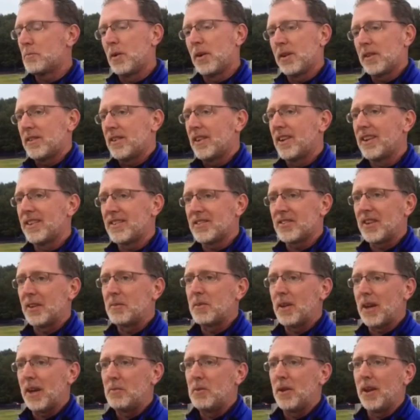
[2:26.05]
But at the same
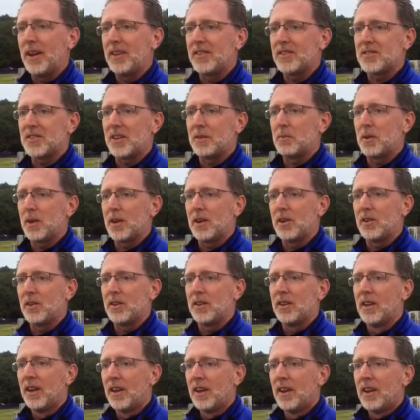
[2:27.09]
time, you hate to see them go,
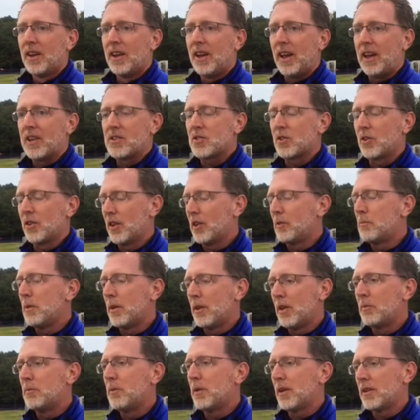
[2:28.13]
and certainly
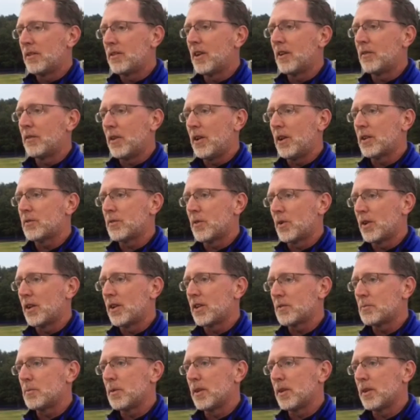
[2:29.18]
they'll be a tough loss for us.